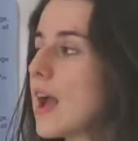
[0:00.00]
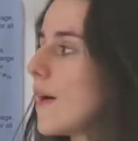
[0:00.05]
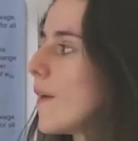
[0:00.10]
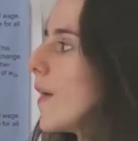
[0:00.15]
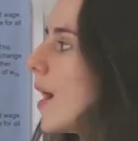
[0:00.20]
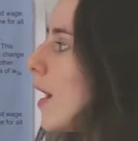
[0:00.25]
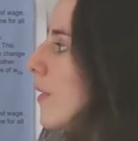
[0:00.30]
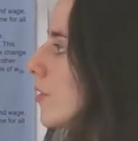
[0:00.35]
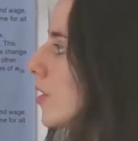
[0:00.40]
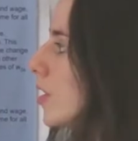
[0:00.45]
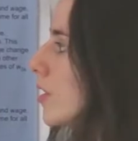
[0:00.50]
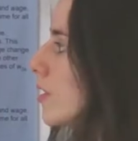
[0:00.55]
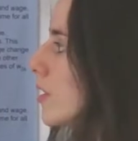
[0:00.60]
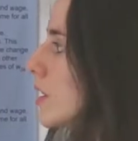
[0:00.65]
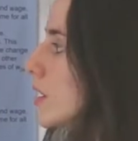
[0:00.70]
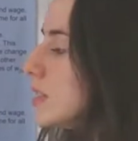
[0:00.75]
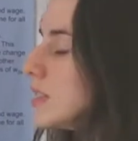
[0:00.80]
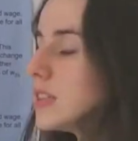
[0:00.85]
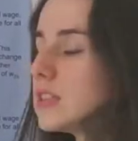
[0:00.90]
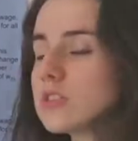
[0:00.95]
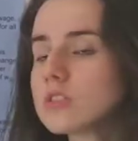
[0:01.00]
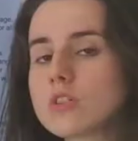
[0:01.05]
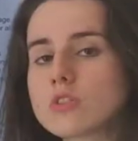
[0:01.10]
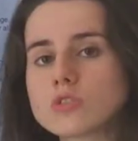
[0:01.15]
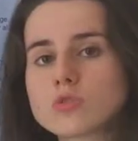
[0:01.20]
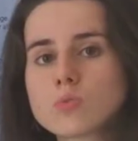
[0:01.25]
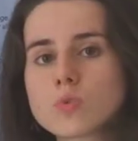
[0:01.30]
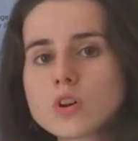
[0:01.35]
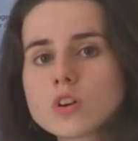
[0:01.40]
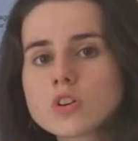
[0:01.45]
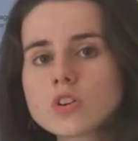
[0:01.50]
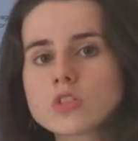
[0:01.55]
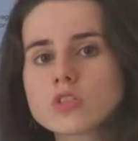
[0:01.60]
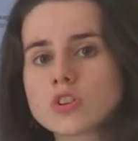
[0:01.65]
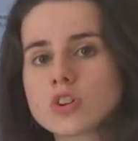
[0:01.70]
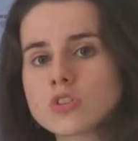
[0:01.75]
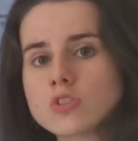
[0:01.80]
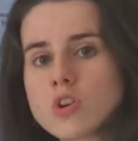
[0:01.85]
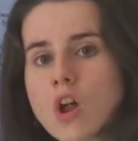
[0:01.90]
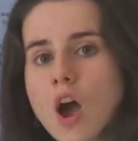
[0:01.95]
However, since those workers
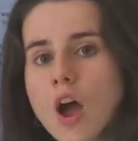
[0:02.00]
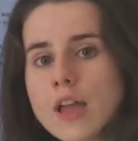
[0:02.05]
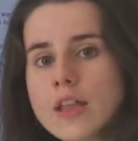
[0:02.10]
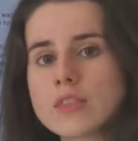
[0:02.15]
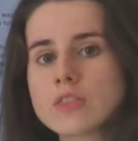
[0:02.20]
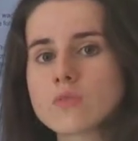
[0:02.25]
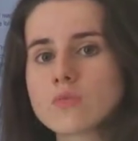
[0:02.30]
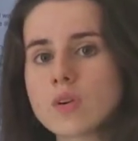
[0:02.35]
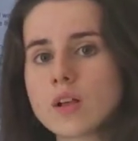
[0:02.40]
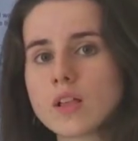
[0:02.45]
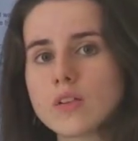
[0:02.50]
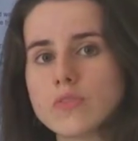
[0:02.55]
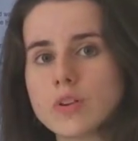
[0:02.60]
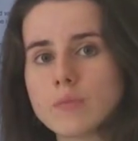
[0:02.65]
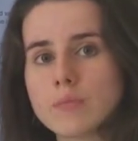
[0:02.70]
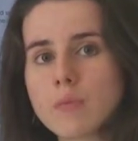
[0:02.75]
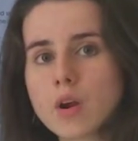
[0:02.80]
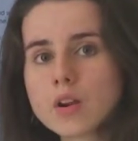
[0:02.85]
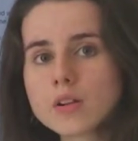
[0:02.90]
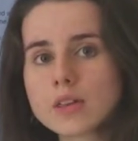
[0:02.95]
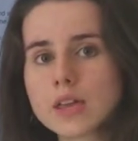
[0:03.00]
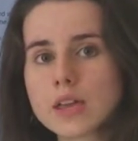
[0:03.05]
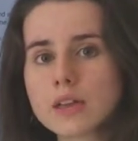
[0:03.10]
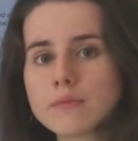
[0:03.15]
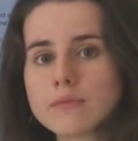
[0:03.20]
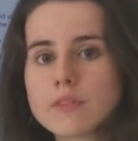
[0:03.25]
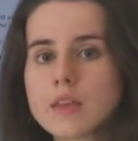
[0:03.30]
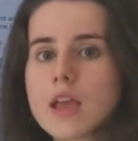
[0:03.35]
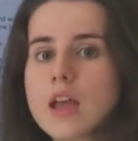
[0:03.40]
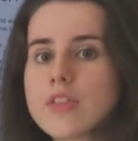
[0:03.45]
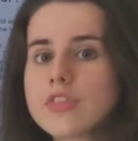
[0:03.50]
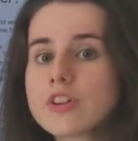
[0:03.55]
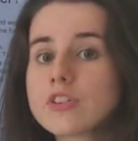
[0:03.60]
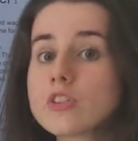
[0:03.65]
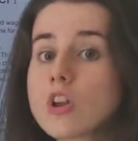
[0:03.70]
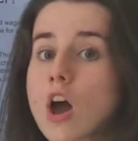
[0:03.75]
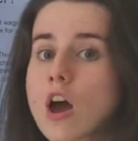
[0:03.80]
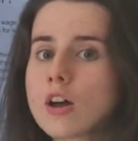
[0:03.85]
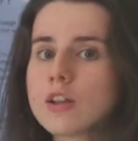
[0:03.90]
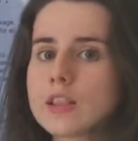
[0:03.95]
are not in the relevant market, they're
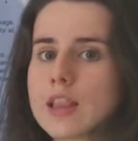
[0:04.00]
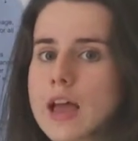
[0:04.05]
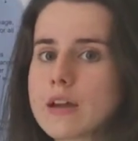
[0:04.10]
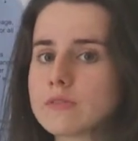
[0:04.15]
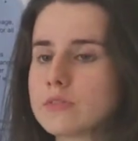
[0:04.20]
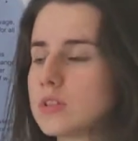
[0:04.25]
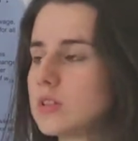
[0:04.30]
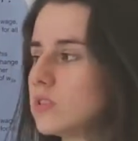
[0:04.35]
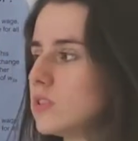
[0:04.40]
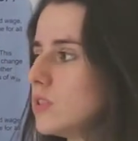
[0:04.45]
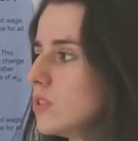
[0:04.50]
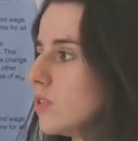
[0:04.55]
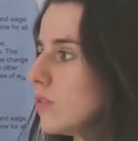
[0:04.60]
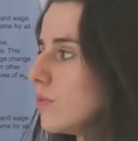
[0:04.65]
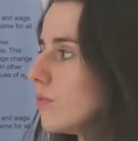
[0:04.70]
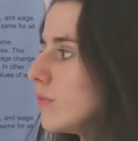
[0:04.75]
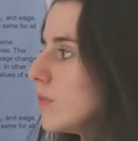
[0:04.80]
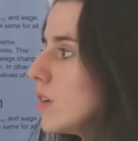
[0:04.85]
not allowed to sue.